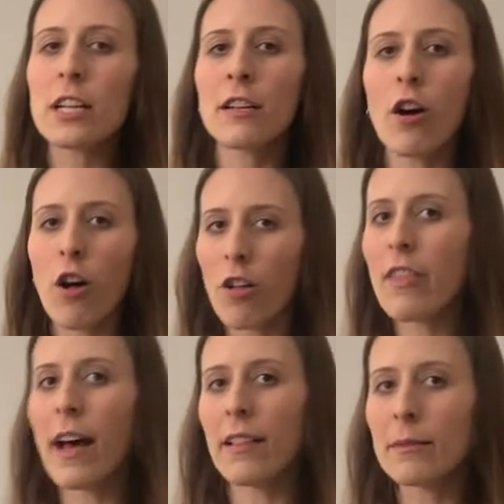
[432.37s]
and all
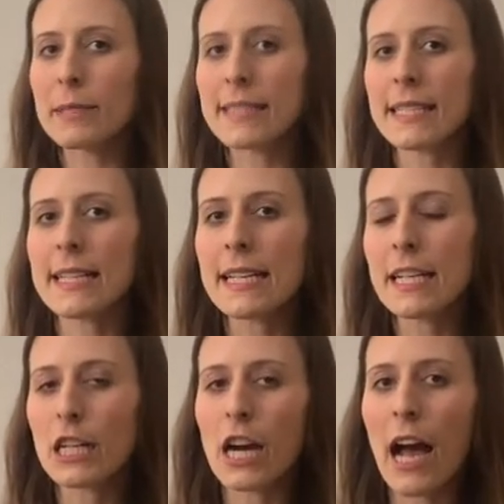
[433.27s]
the elements in
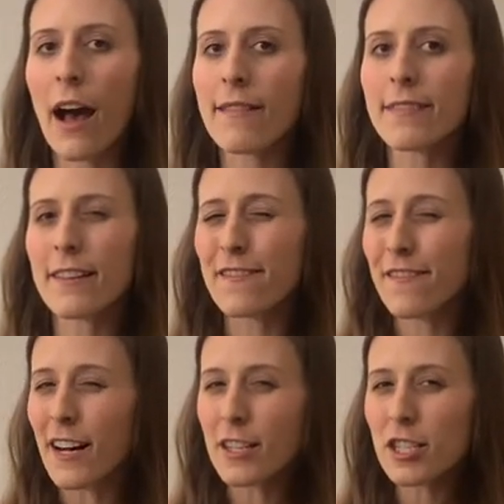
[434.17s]
here have a
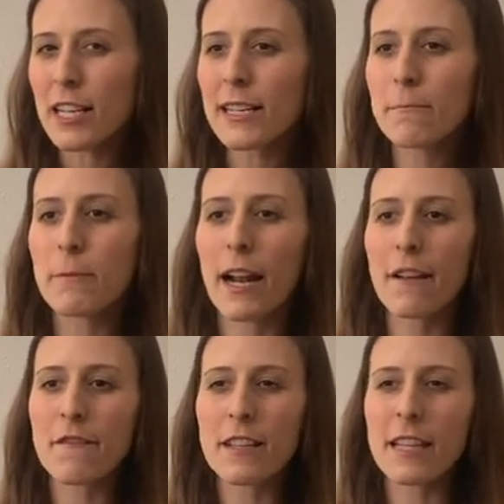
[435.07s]
function, but I
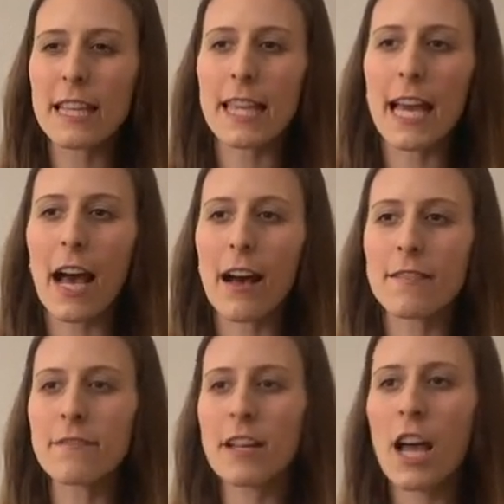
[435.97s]
feel like they
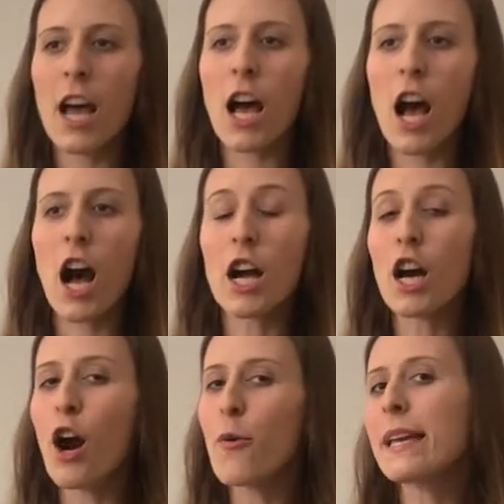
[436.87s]
have a
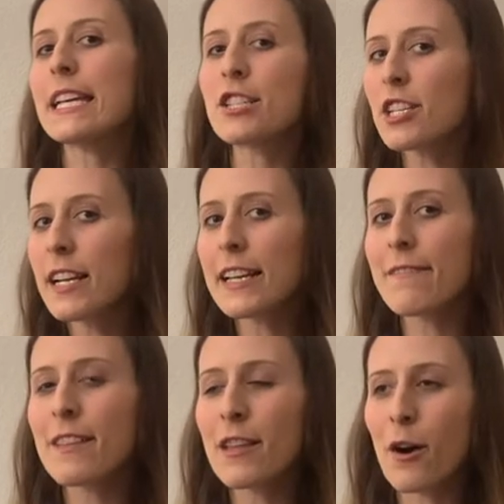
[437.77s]
cohesion
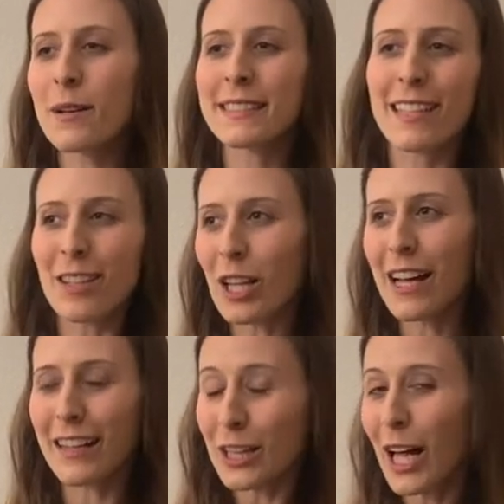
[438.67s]
even though it's
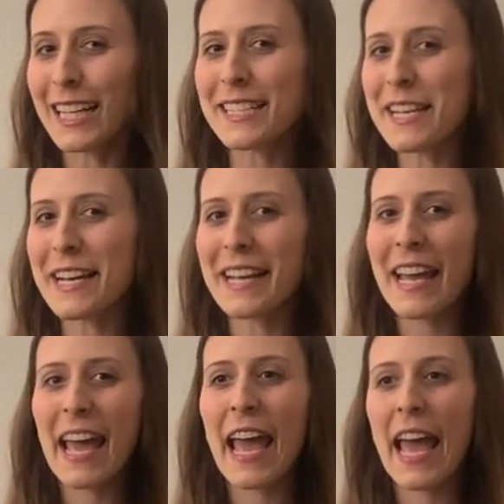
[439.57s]
eclectic.
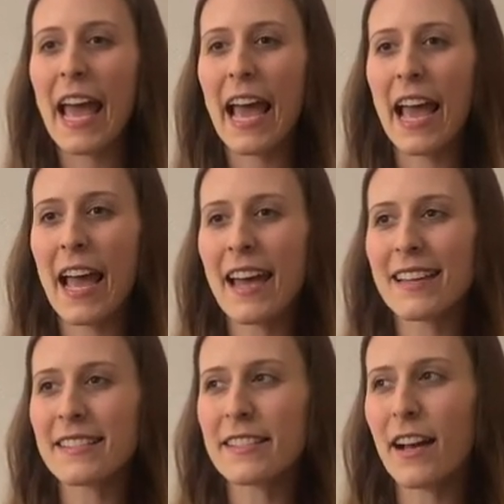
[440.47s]

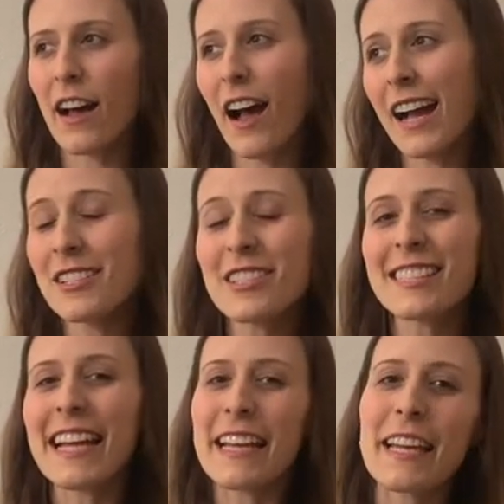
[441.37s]
And I just
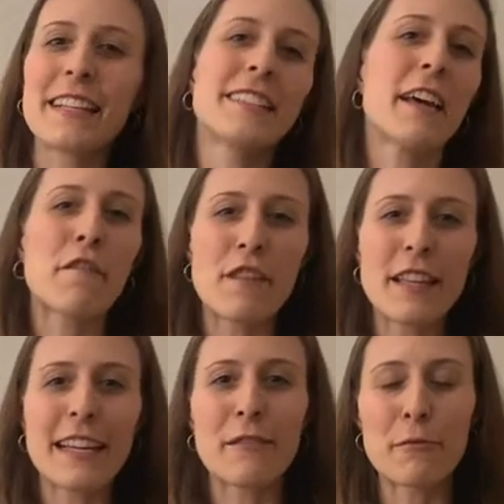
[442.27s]
like it because I feel
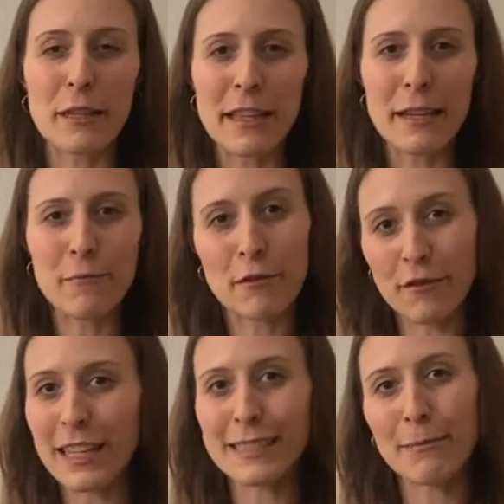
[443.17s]
like it really
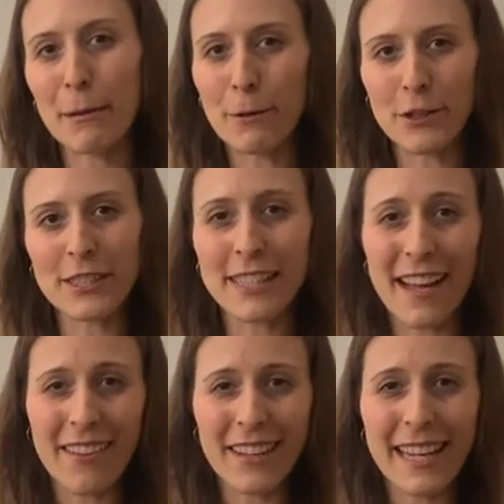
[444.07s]
reflects my
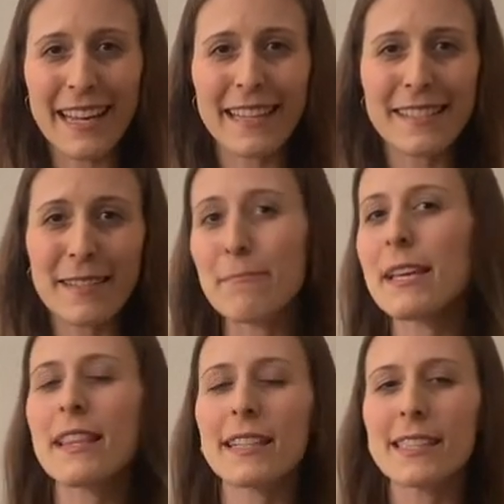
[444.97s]
personality, and to
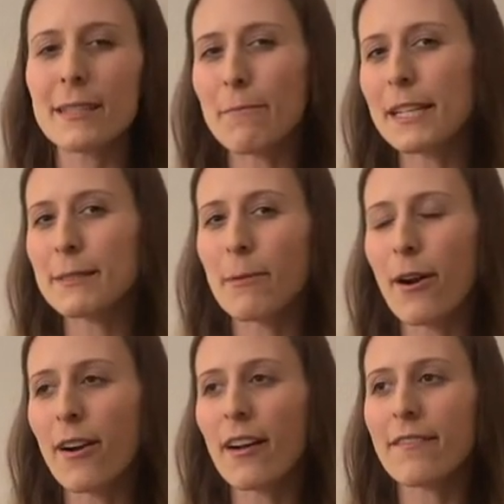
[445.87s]
me that's the best
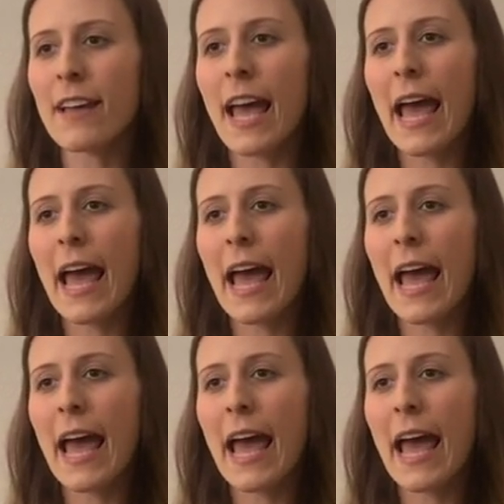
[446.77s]
part of